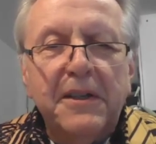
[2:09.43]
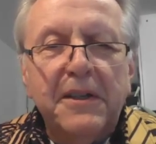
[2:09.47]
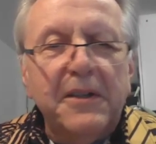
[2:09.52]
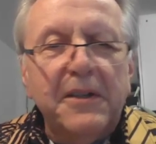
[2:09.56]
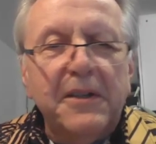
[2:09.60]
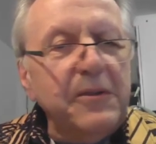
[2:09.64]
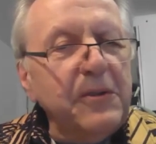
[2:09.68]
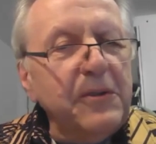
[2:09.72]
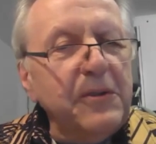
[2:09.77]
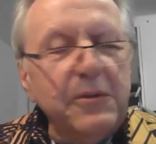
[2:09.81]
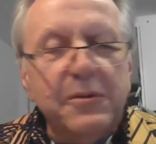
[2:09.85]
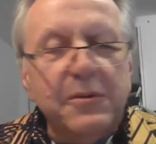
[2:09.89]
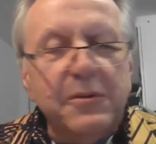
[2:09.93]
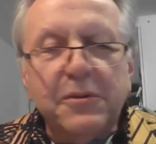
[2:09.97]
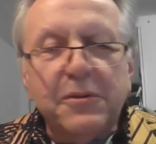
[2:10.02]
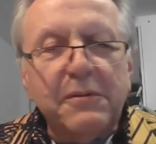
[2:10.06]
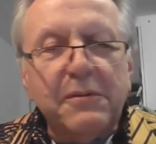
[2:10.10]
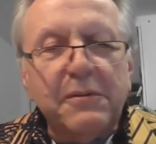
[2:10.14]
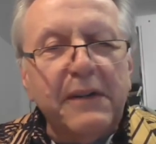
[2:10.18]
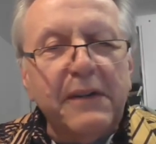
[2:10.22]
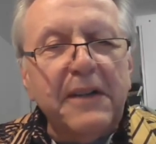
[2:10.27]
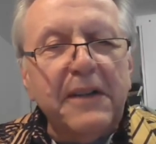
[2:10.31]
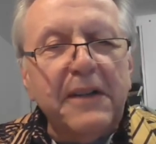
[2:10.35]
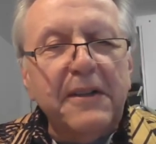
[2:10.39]
No
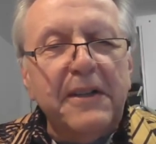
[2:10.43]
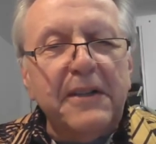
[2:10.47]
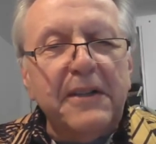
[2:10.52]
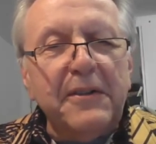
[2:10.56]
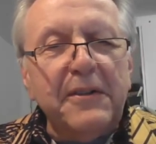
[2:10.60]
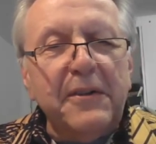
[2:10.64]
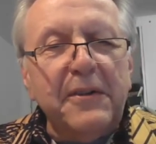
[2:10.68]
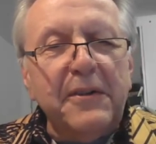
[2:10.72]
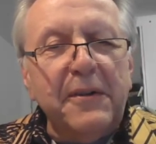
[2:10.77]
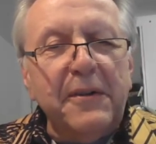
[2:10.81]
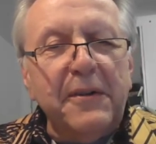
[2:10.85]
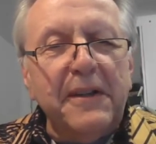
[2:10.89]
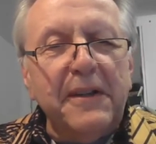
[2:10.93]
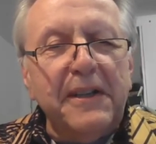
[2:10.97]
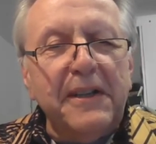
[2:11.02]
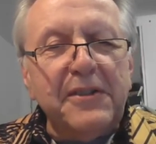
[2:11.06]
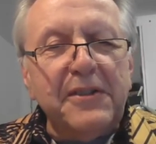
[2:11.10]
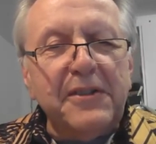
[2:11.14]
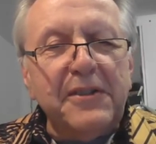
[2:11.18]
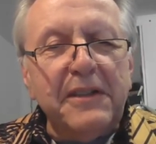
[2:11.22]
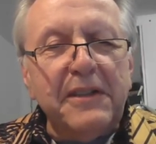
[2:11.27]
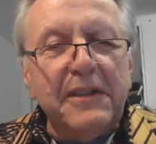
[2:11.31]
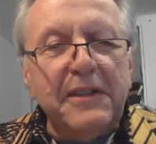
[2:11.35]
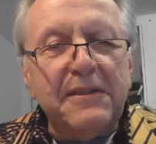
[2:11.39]
struggle at all. I
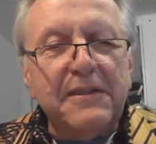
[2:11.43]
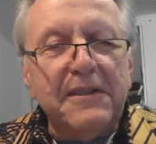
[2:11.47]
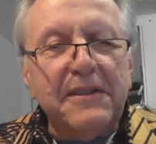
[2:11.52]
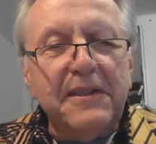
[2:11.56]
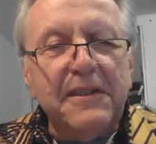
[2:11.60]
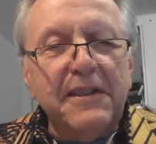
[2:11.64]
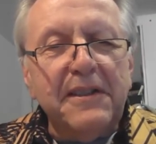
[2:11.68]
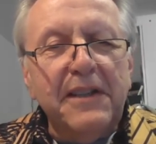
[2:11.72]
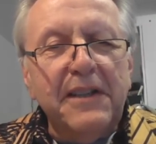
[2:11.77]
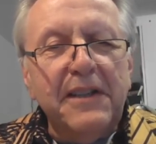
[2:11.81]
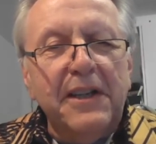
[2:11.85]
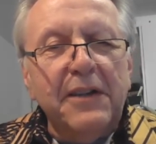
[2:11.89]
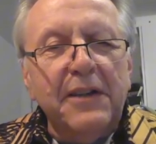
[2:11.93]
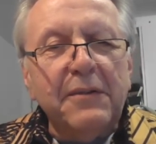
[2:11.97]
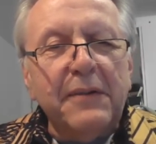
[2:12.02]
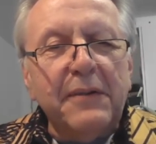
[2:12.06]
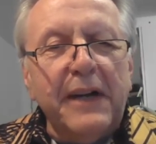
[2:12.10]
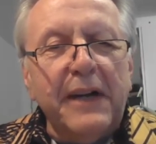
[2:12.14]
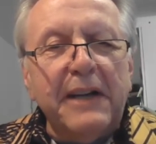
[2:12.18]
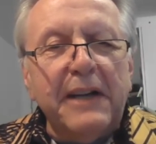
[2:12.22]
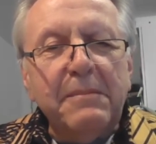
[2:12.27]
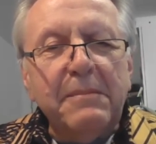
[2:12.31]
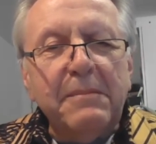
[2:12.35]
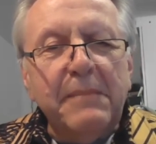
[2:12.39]
just
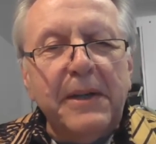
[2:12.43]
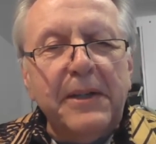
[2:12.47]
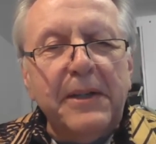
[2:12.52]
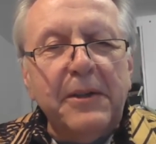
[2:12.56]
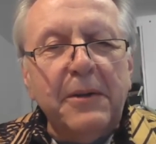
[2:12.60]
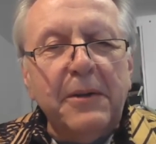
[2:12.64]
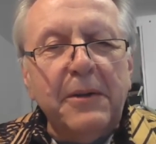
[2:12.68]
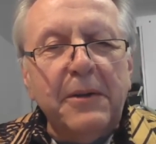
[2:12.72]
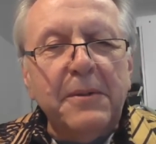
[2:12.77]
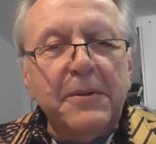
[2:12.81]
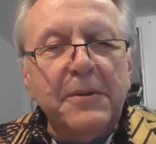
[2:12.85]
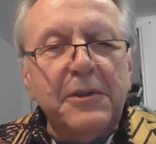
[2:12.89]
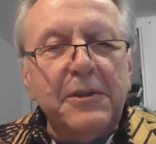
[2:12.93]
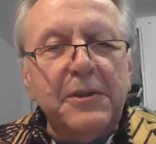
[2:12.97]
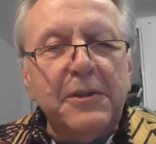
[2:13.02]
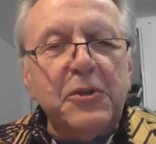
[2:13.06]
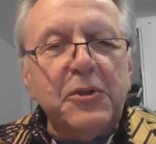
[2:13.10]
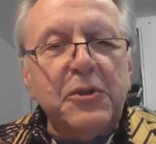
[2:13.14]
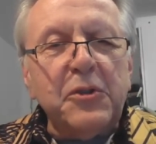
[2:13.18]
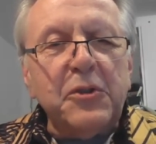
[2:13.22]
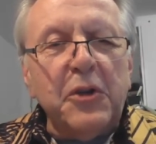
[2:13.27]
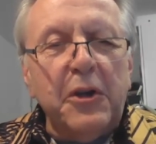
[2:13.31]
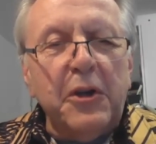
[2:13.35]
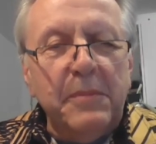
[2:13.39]
write my novels in
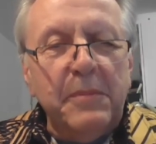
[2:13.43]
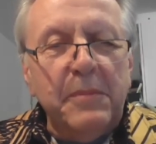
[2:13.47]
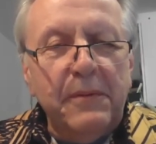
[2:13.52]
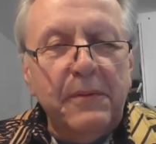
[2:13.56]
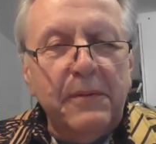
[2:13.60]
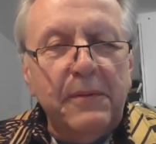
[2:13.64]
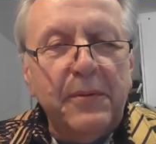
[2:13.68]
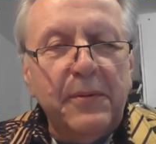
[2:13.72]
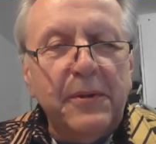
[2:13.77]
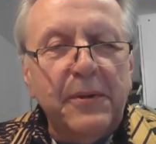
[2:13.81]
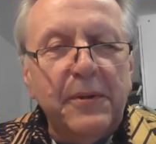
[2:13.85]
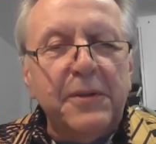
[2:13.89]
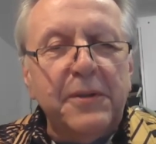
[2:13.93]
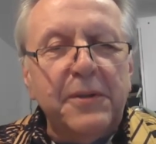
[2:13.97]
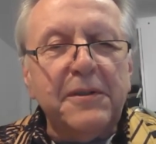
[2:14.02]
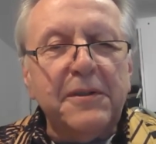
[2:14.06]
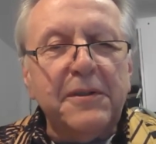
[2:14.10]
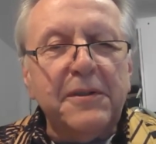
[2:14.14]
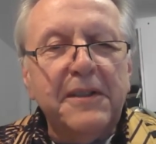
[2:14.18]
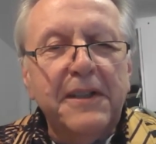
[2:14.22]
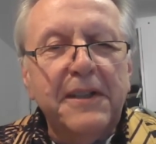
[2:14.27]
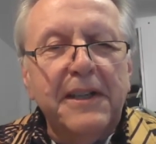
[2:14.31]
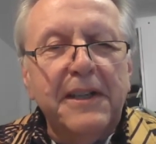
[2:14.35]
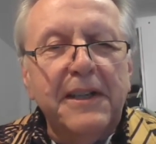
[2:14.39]
German
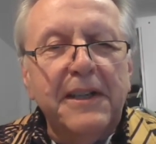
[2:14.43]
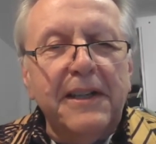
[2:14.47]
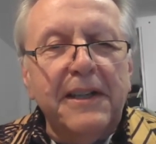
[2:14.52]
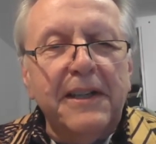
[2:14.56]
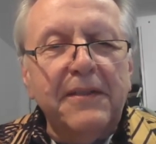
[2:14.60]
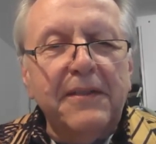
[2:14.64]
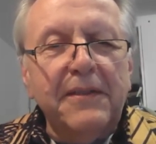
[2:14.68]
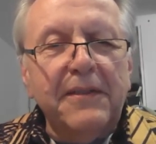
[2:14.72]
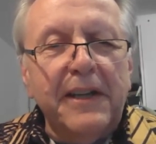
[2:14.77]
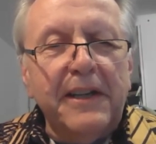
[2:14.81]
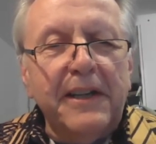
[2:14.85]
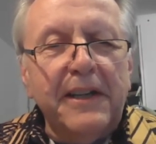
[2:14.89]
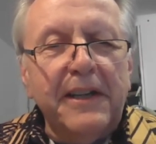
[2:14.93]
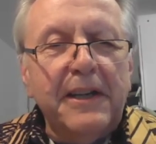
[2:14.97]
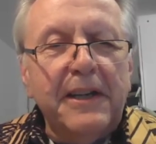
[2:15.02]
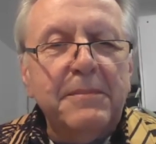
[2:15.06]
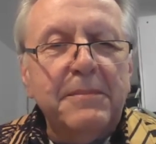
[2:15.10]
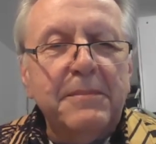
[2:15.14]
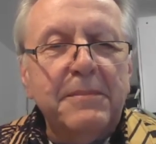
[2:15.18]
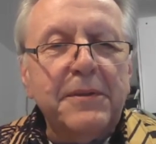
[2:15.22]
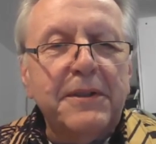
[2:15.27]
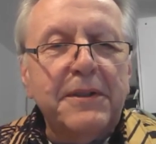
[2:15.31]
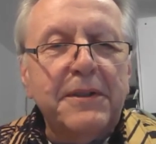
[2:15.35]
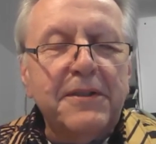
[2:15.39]
first, and then I'm
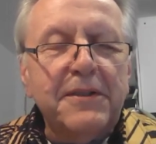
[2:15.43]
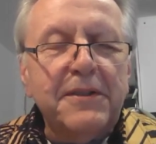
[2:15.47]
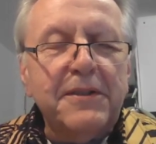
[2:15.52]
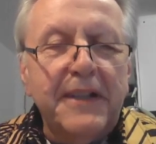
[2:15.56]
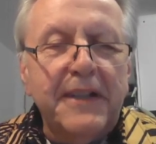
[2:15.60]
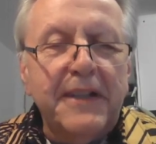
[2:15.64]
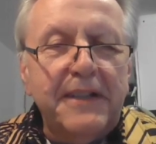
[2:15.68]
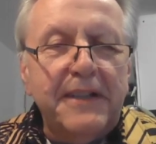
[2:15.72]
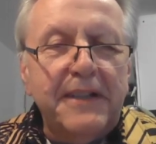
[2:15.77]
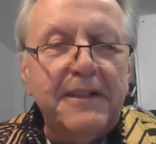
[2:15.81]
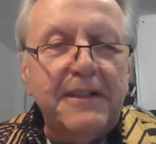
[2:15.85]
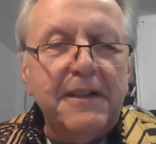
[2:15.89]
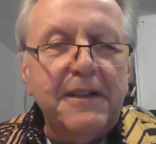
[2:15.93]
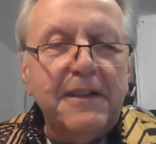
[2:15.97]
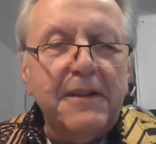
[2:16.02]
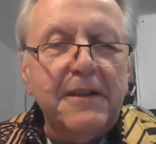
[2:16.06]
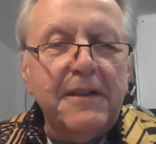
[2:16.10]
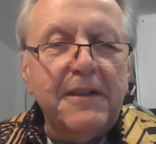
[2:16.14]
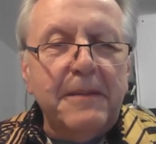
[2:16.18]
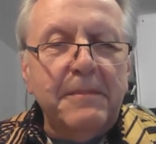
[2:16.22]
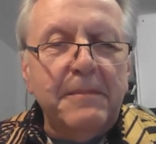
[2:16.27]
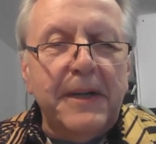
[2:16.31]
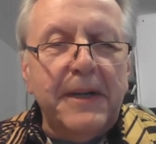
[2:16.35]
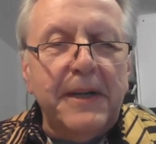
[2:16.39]
translating
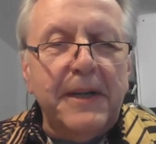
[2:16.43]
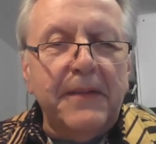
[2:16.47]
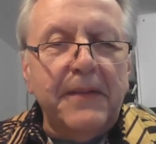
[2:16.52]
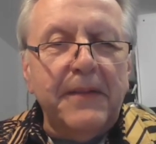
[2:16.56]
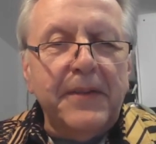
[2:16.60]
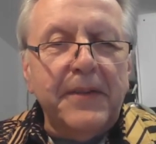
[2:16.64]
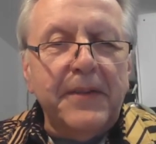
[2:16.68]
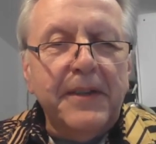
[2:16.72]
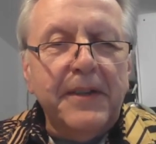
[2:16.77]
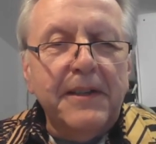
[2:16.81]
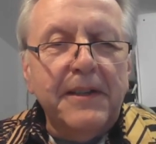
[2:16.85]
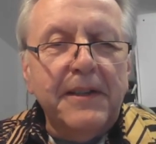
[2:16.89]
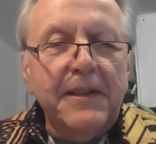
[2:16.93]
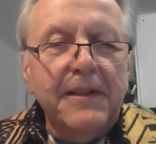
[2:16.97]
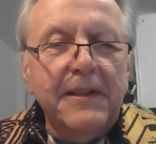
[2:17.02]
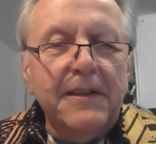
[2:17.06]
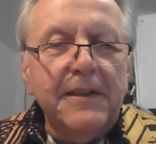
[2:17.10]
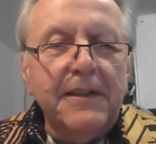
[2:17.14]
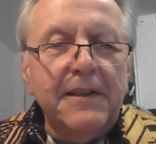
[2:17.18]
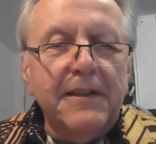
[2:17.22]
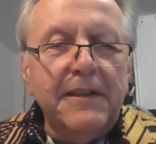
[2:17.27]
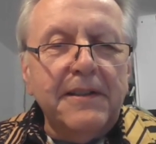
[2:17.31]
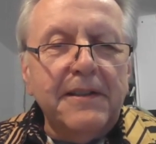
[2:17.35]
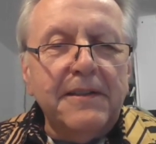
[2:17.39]
them. And
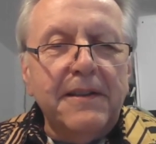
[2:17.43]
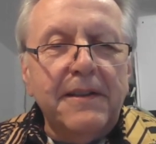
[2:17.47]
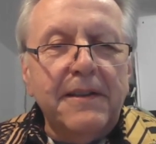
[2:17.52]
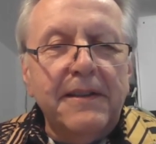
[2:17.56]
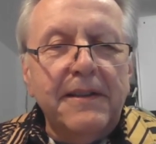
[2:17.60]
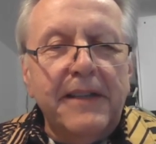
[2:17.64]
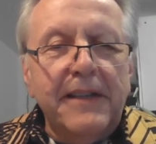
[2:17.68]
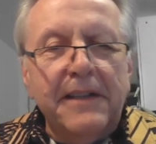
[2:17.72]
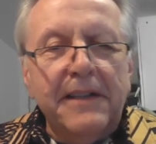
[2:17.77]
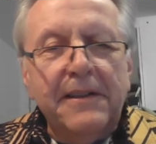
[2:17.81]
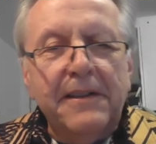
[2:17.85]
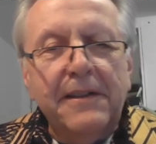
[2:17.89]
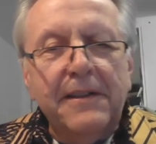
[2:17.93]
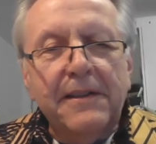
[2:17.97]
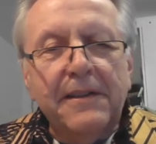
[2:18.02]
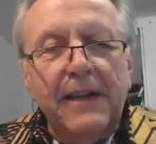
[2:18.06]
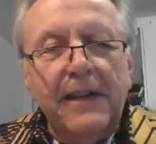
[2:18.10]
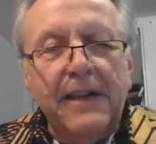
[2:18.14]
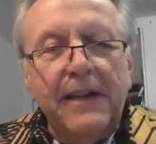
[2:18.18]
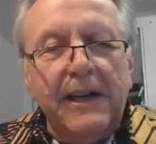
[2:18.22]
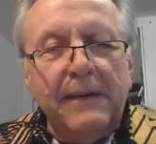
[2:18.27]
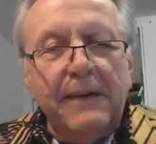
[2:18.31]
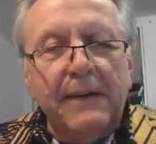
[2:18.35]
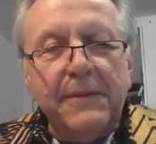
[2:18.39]
then
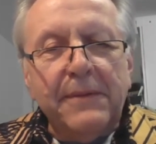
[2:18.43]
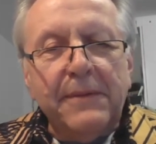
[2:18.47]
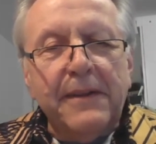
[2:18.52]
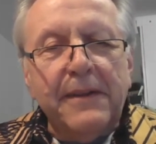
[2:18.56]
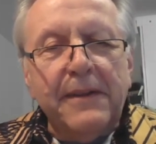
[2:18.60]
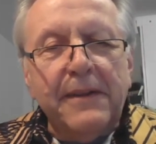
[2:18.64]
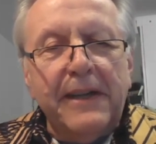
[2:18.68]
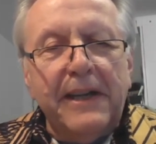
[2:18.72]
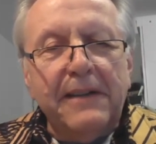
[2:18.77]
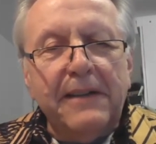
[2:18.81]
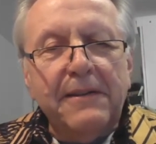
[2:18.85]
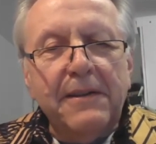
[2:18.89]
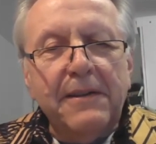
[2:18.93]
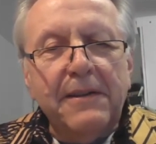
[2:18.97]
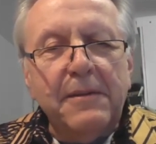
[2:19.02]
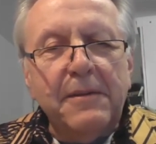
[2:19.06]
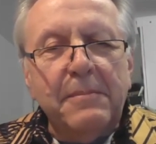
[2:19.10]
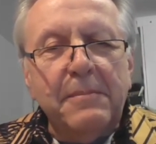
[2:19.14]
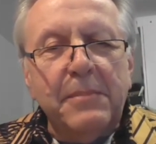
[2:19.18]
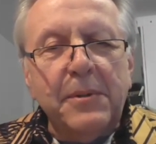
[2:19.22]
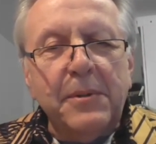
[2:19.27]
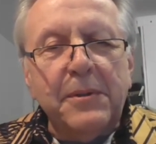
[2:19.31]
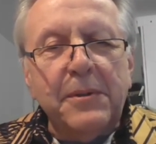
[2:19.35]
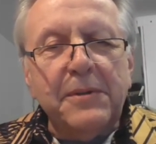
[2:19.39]
after that, the
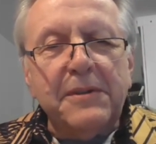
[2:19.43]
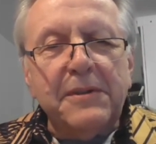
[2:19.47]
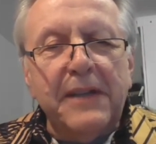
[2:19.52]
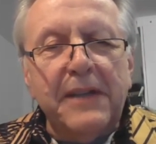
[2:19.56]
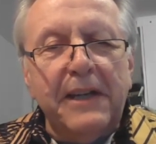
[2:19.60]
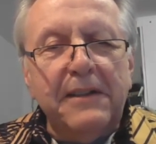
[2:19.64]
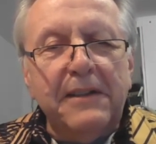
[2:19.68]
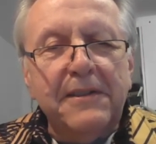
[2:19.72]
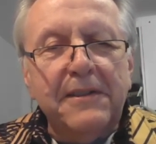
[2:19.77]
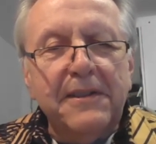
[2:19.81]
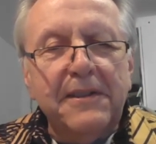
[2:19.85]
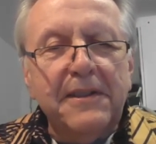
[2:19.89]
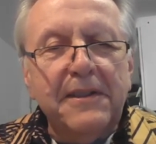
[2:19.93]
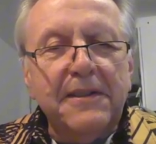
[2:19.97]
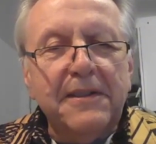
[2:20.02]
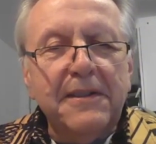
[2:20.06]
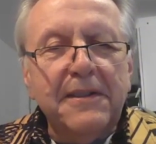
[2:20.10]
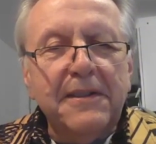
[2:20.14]
book is edited,